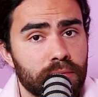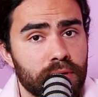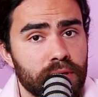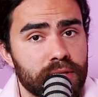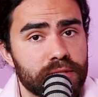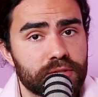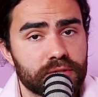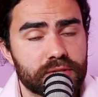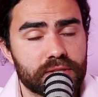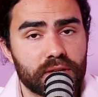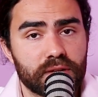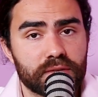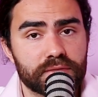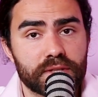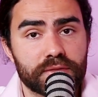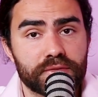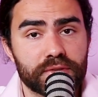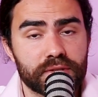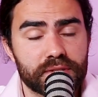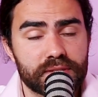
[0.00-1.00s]
Brace
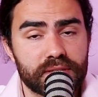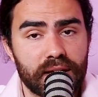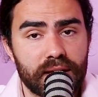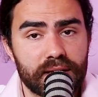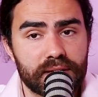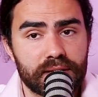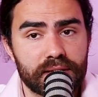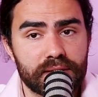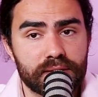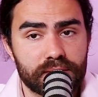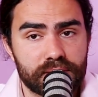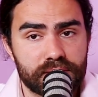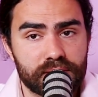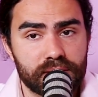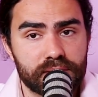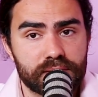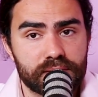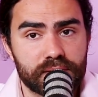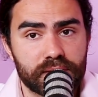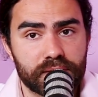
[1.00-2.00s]
yourselves. If you're standing,
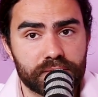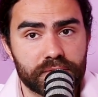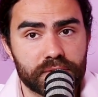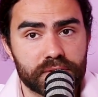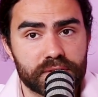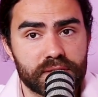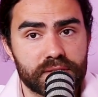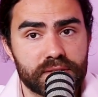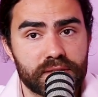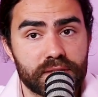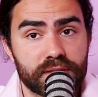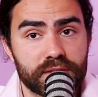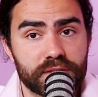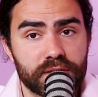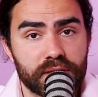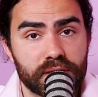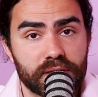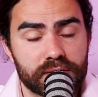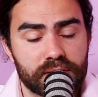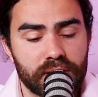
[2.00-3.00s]
sit. If you're sitting,
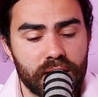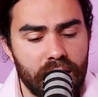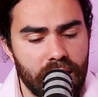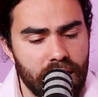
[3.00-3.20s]
shit.